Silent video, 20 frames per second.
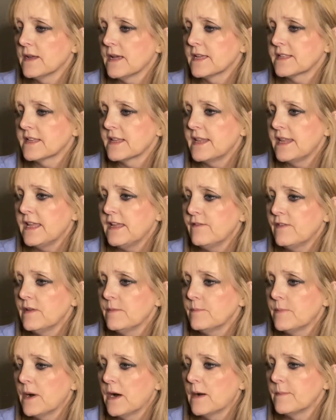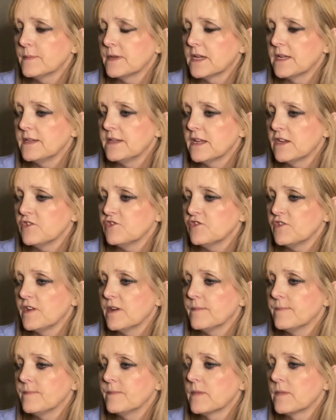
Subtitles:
as a leave-in balm conditioner